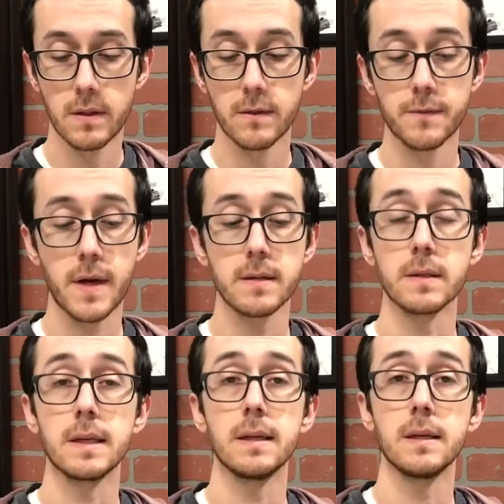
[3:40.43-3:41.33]
Finally,
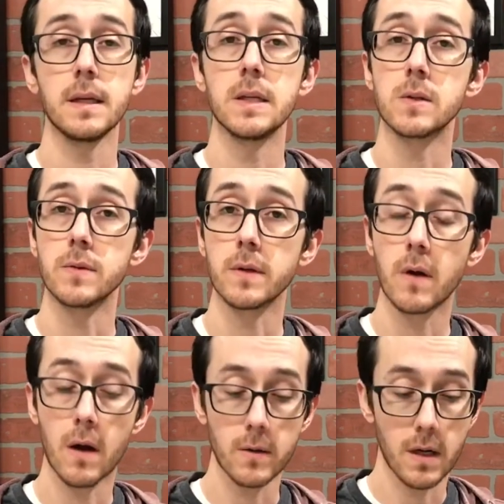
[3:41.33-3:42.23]
he turned the car
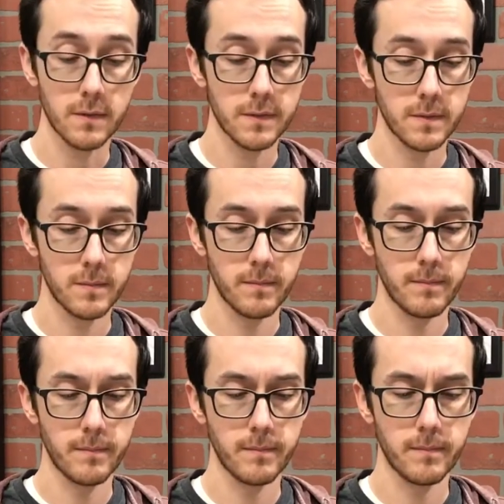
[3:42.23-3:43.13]

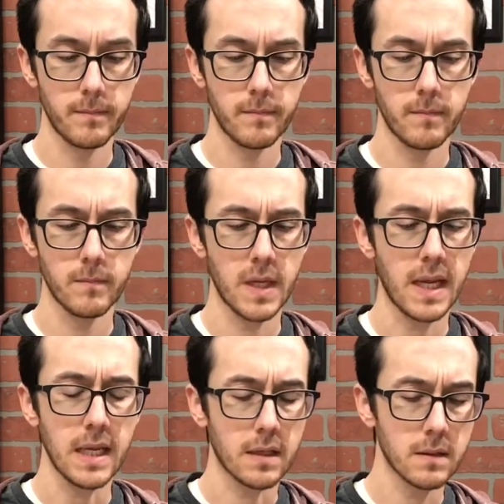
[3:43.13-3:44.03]
off.
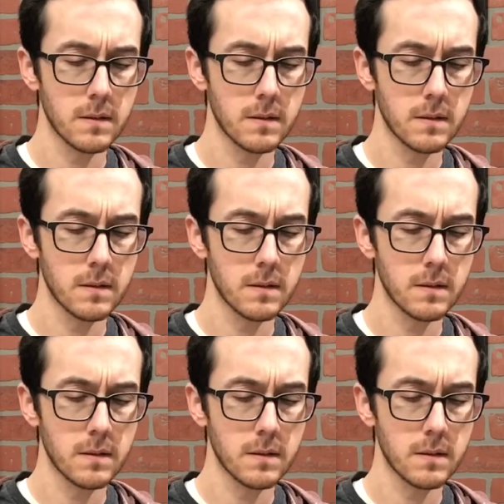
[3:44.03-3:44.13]
Hank,